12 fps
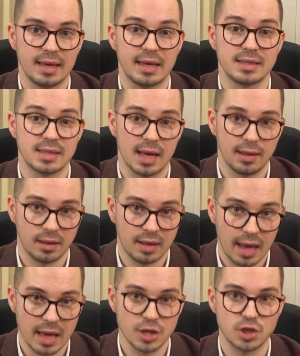is
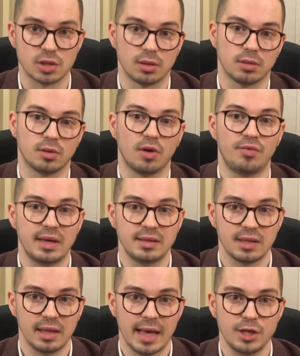allocation of
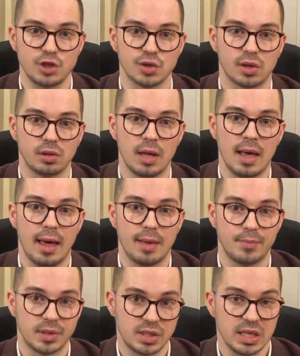intellectual
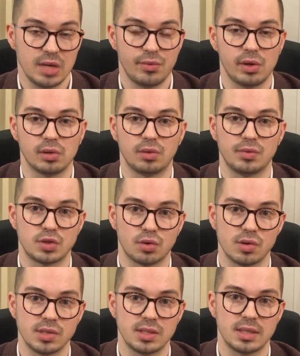and material
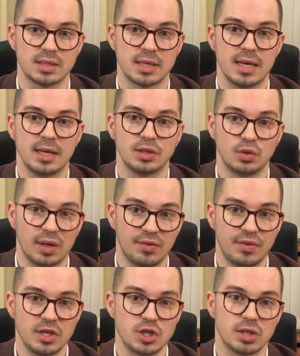resources to
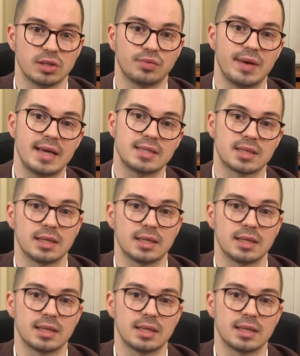efficient waste